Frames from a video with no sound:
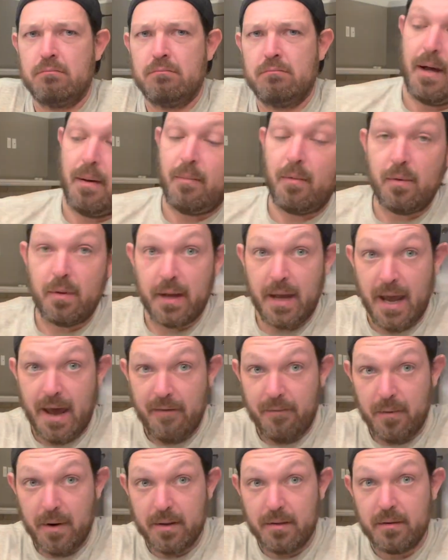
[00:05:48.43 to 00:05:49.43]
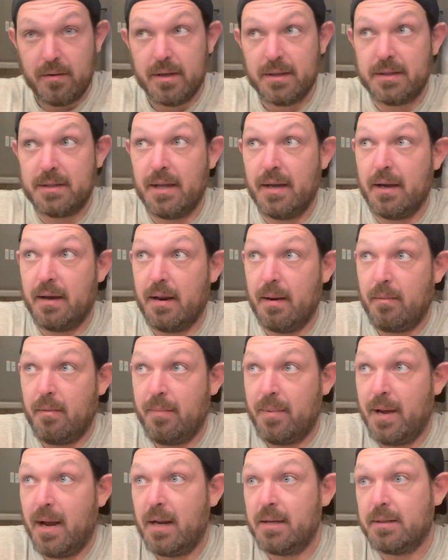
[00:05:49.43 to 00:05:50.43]
I'm only halfway through this thing, and I'm gonna
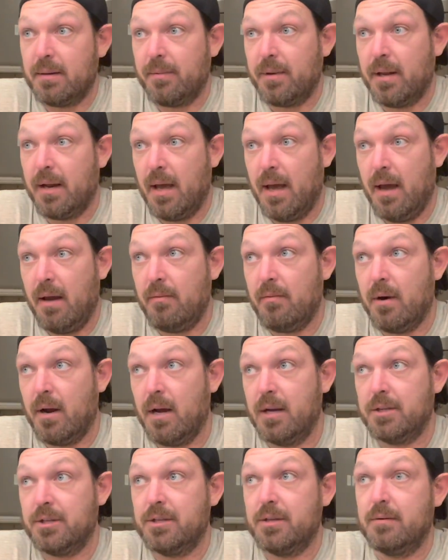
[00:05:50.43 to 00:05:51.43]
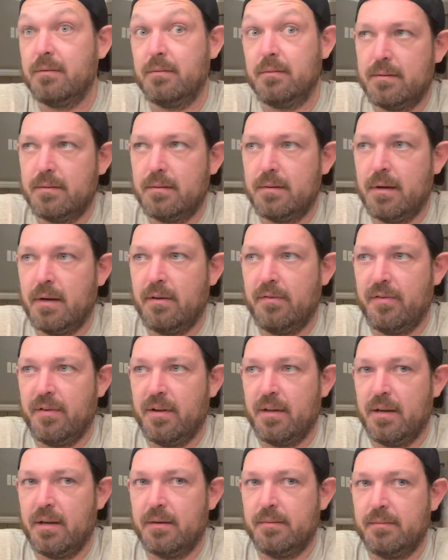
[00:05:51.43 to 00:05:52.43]
be honest, I'm getting a head rush. I can
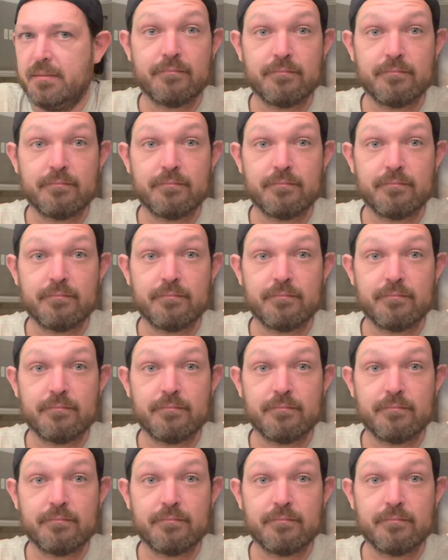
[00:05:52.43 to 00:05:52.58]
feel it.